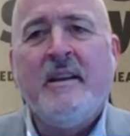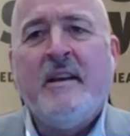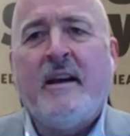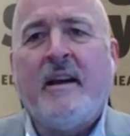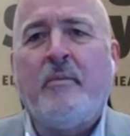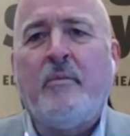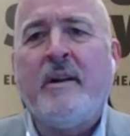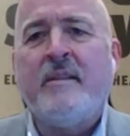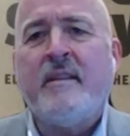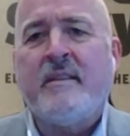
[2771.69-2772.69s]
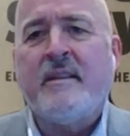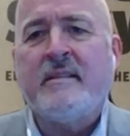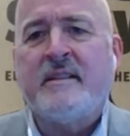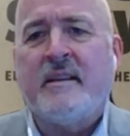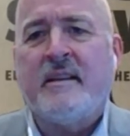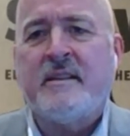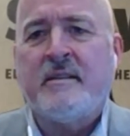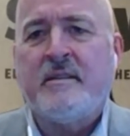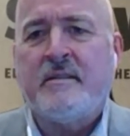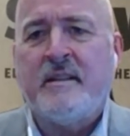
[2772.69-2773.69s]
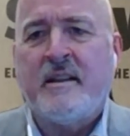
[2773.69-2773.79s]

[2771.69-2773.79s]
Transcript: Mm-hmm. Uh, one of the things that uh,